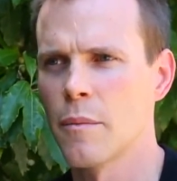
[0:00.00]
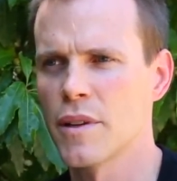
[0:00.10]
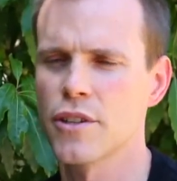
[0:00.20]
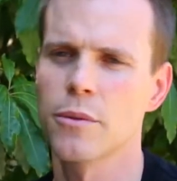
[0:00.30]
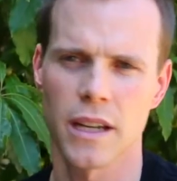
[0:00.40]

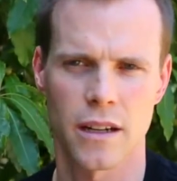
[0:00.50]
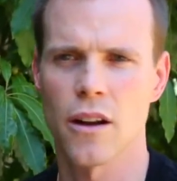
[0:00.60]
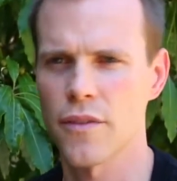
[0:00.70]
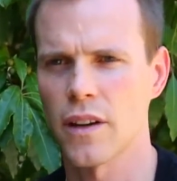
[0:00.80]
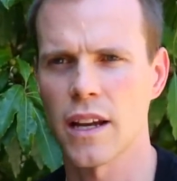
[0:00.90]
make sure we're getting
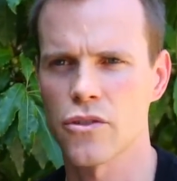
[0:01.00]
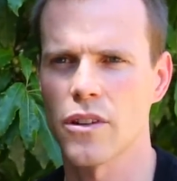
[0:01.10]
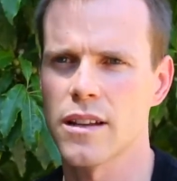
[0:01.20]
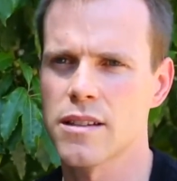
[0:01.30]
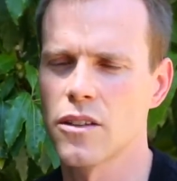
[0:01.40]
enough
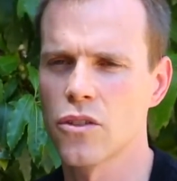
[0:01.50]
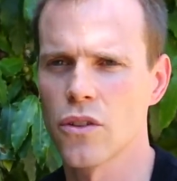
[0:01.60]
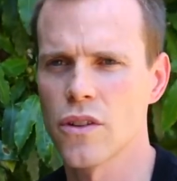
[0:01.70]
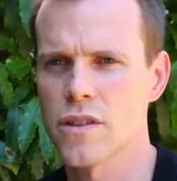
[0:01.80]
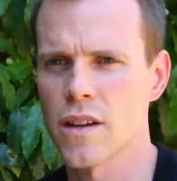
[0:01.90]
electrolytes
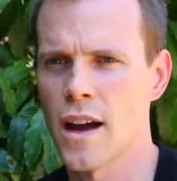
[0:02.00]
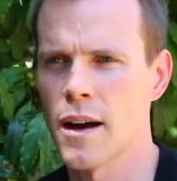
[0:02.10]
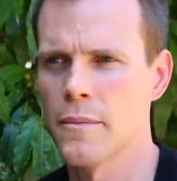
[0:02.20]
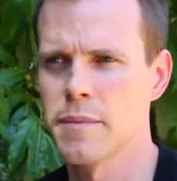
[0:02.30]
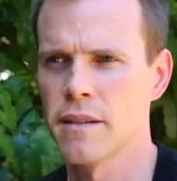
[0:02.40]
into us
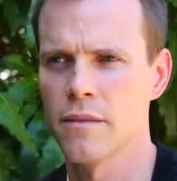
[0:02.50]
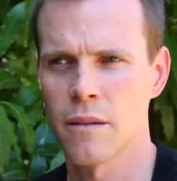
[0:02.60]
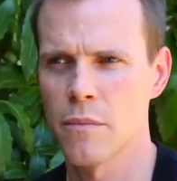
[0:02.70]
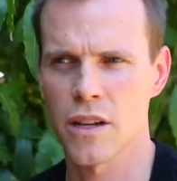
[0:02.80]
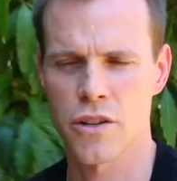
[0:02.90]

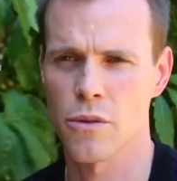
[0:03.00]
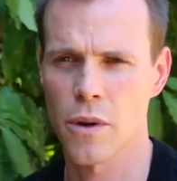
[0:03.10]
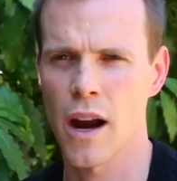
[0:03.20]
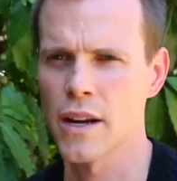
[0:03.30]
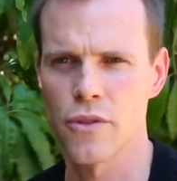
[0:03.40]
and make sure
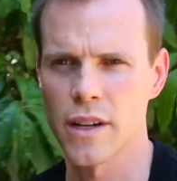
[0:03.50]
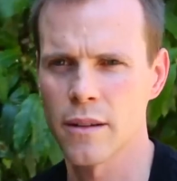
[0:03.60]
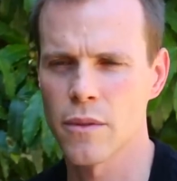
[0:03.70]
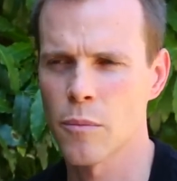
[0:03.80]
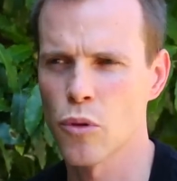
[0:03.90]
we're
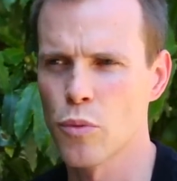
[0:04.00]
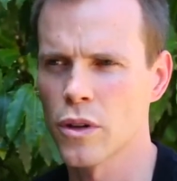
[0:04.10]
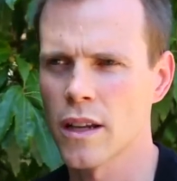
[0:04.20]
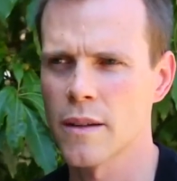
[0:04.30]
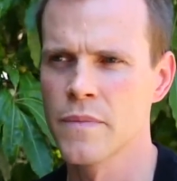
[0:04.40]
hydrating
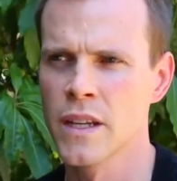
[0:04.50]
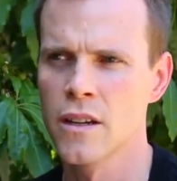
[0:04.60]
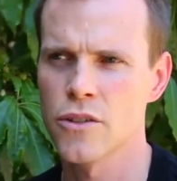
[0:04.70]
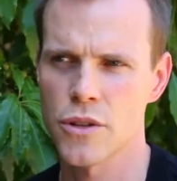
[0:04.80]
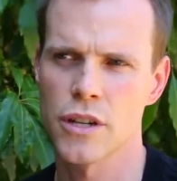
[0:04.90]
appropriately.
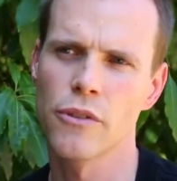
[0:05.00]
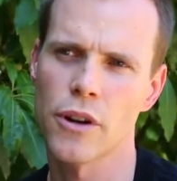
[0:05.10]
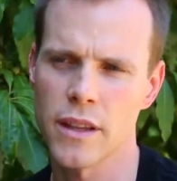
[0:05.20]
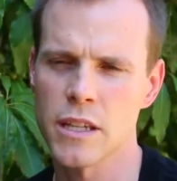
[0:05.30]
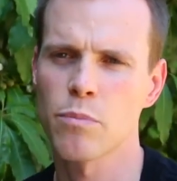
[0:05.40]
So she
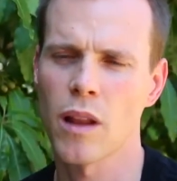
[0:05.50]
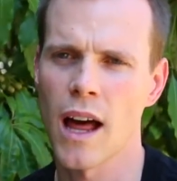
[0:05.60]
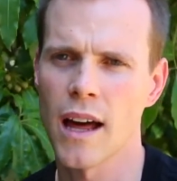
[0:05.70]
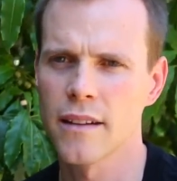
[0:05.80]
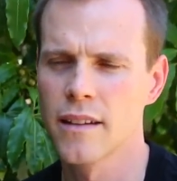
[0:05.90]
wrote out this
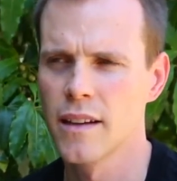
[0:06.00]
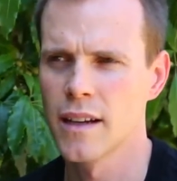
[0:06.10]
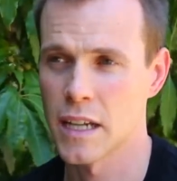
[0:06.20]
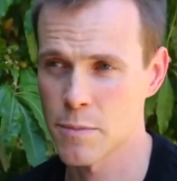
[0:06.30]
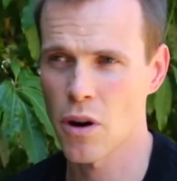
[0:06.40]
plan,
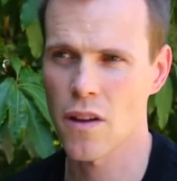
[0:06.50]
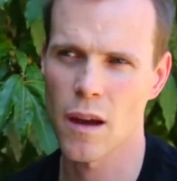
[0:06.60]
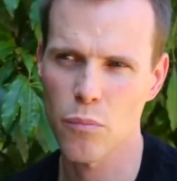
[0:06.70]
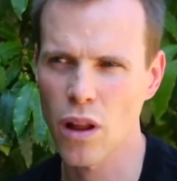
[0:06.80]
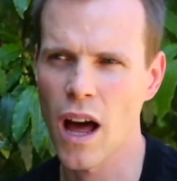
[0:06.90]
and as part of
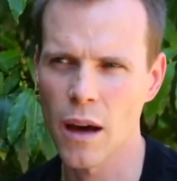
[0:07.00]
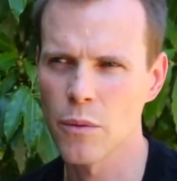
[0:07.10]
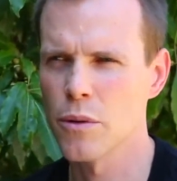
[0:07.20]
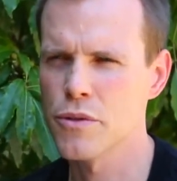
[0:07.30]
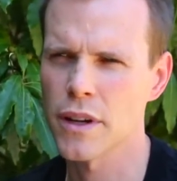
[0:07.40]
that plan
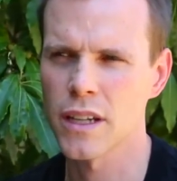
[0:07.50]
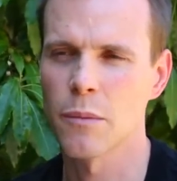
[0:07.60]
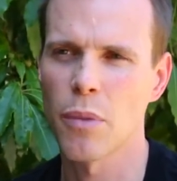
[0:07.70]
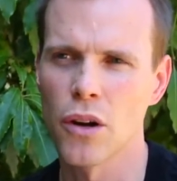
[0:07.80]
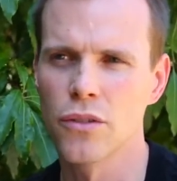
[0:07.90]
we were drinking
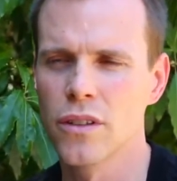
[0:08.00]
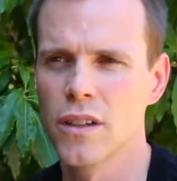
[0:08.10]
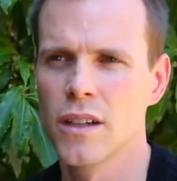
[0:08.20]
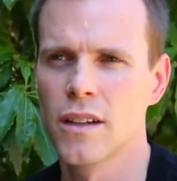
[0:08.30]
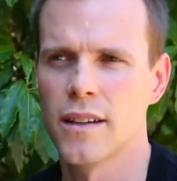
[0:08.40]
about
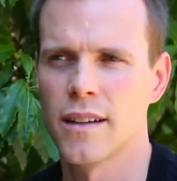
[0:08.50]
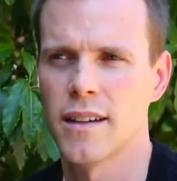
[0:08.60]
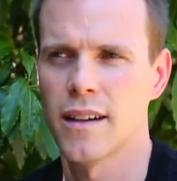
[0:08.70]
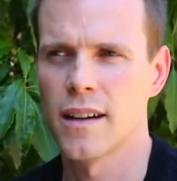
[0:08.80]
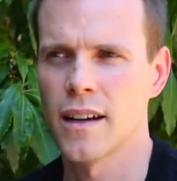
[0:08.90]

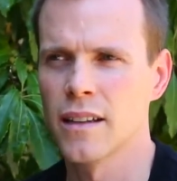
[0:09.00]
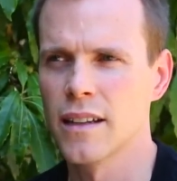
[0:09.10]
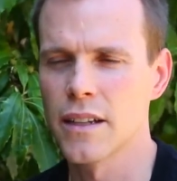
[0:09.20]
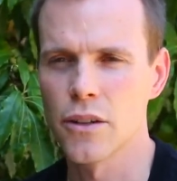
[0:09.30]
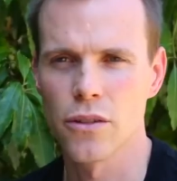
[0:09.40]
a
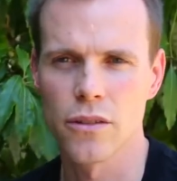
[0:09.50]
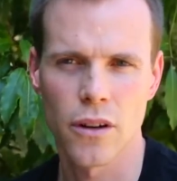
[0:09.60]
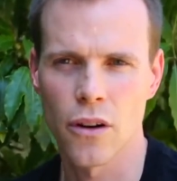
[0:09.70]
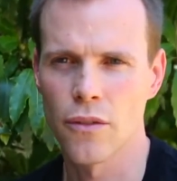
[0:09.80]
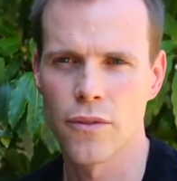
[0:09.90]
litre
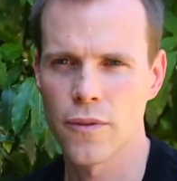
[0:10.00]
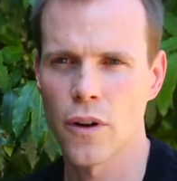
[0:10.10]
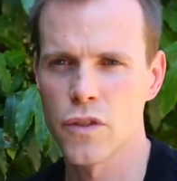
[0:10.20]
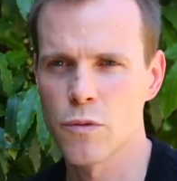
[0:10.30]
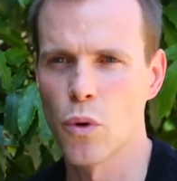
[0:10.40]

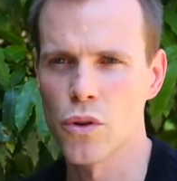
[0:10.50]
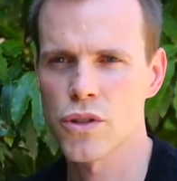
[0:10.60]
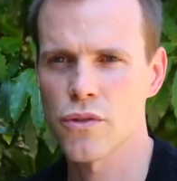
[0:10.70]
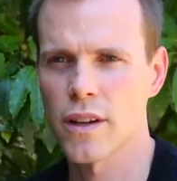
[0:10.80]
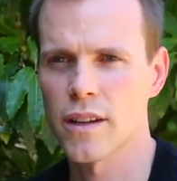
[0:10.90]
of
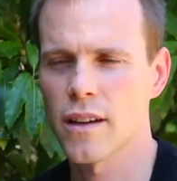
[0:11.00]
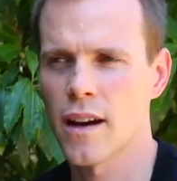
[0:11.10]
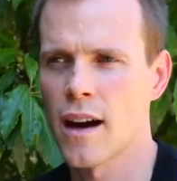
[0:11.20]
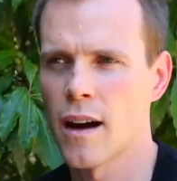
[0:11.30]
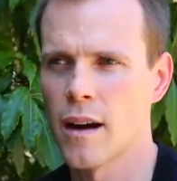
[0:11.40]
sports drink
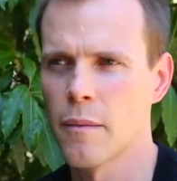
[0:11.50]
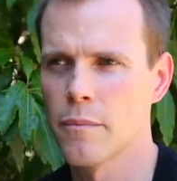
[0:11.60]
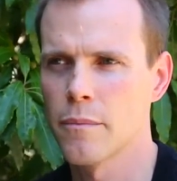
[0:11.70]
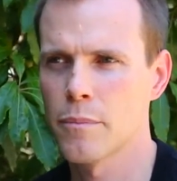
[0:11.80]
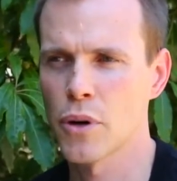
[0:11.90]

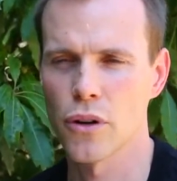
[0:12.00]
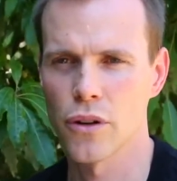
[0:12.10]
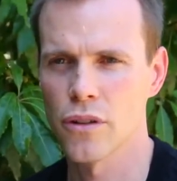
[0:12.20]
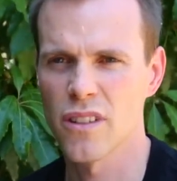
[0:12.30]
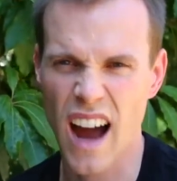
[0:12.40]

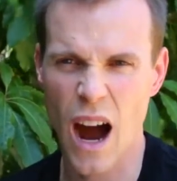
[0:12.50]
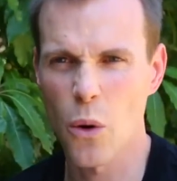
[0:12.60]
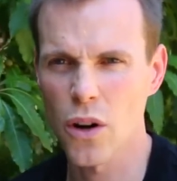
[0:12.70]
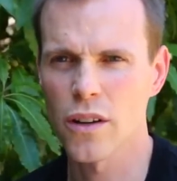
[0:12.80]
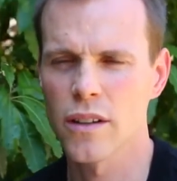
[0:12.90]
per
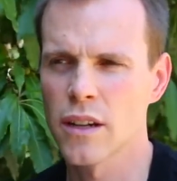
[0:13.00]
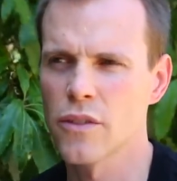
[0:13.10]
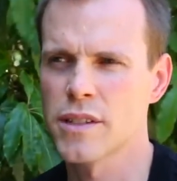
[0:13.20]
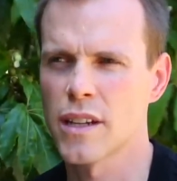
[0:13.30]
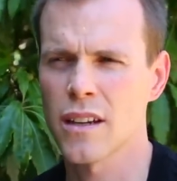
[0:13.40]
hour, give
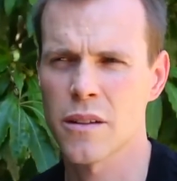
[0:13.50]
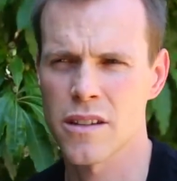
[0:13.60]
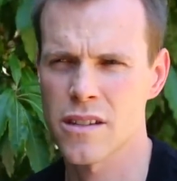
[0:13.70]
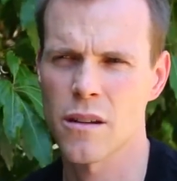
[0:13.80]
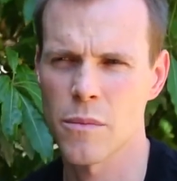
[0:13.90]
or take,
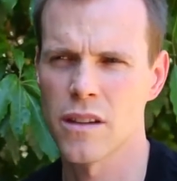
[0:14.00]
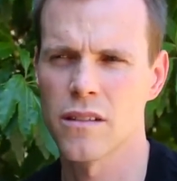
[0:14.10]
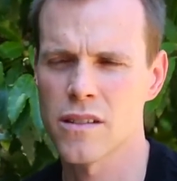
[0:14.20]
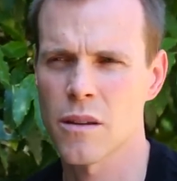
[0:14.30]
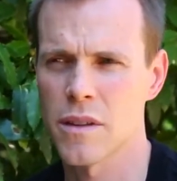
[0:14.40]
because some of
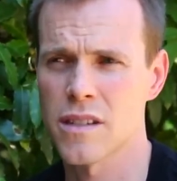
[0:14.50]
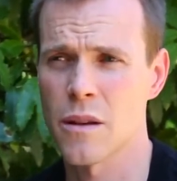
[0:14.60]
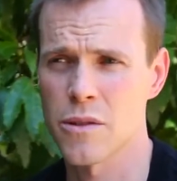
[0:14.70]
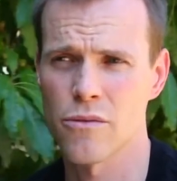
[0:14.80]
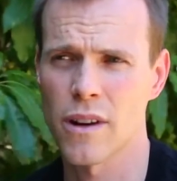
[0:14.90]
the
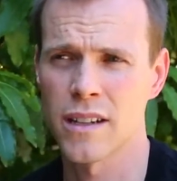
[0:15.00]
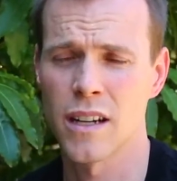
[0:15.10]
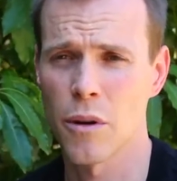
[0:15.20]
times we were riding at